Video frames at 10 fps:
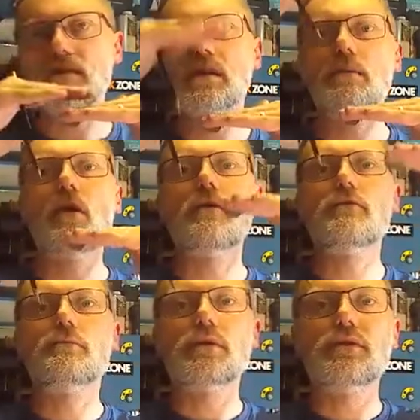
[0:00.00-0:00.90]
had come
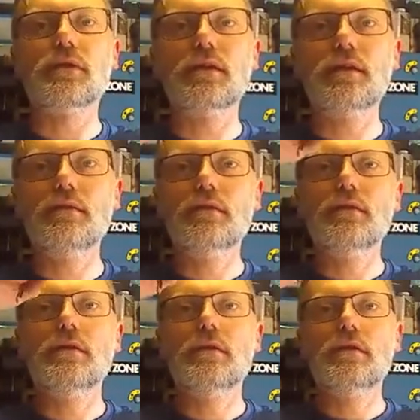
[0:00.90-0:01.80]
off, but the
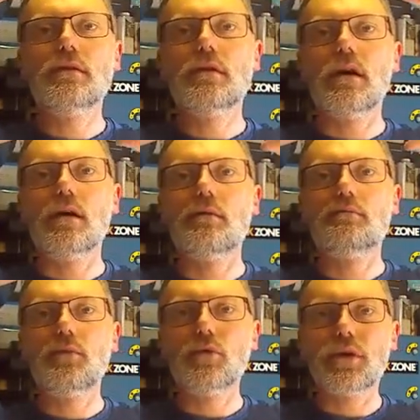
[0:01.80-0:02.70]

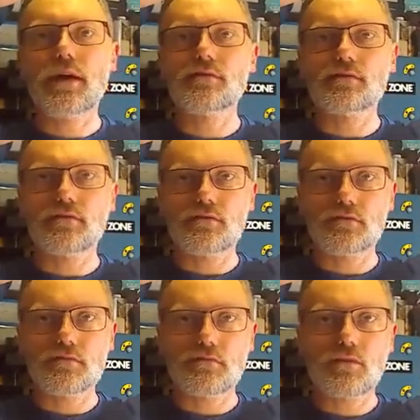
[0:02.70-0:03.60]
board hadn't
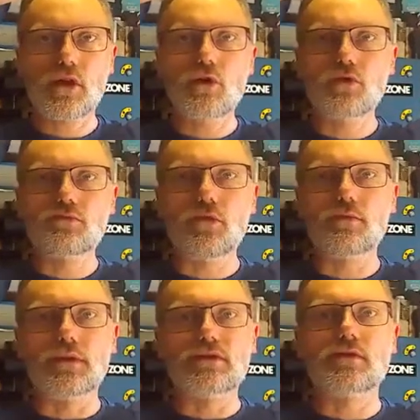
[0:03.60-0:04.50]
cured
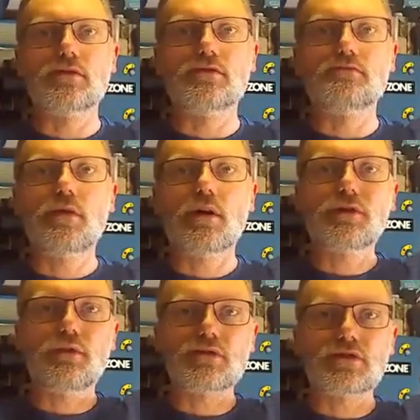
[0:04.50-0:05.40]
properly, so part
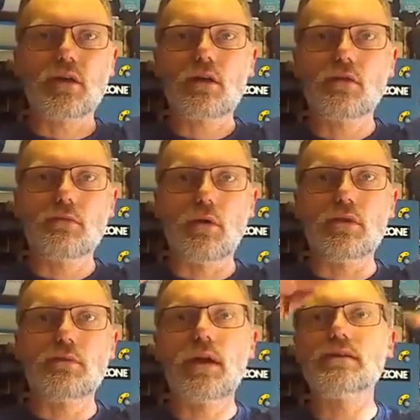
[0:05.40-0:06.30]
of it was stuck on the bottom
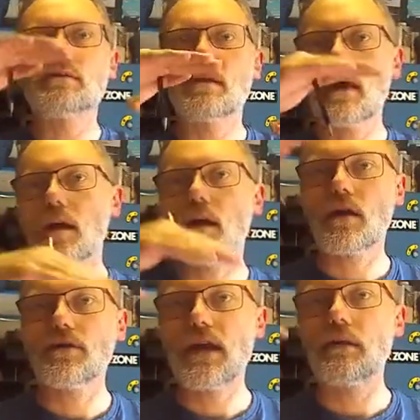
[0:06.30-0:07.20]
of the plate. Now that can't
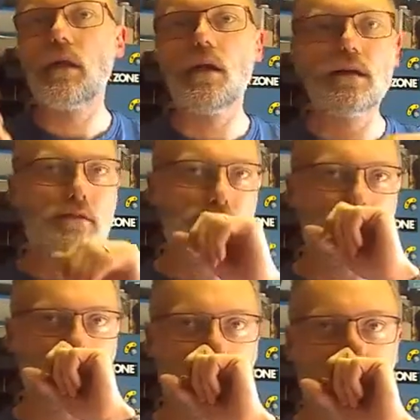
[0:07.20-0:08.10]
go down the line,
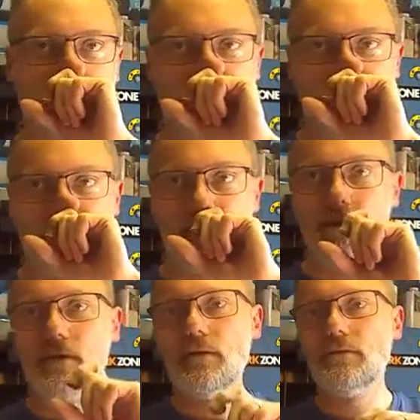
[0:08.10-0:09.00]
so the guy had
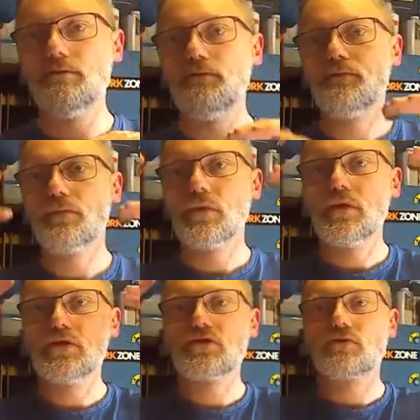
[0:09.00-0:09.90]

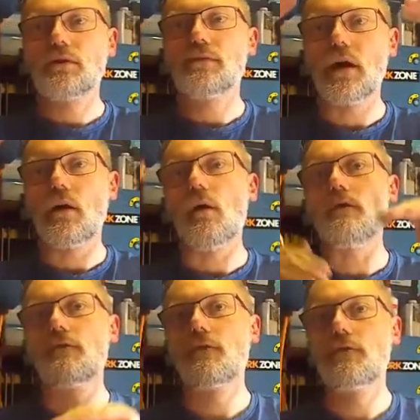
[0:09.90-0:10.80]
scraped that
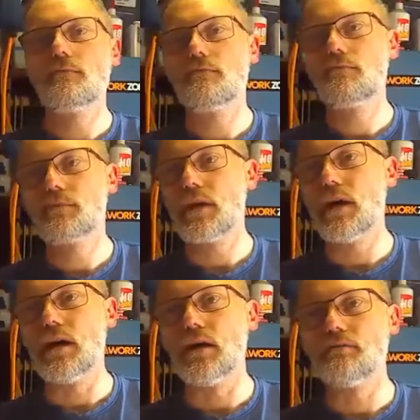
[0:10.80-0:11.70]
off.
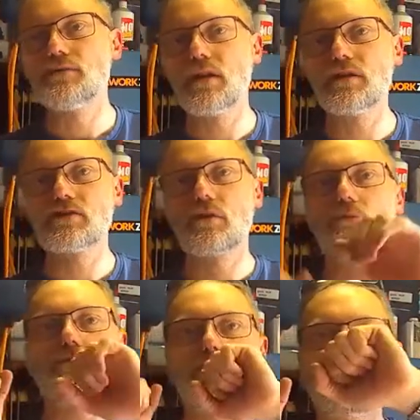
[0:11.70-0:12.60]
So he had a
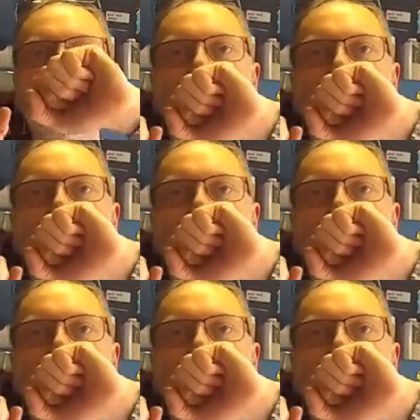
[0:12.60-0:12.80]
scraper on thing, but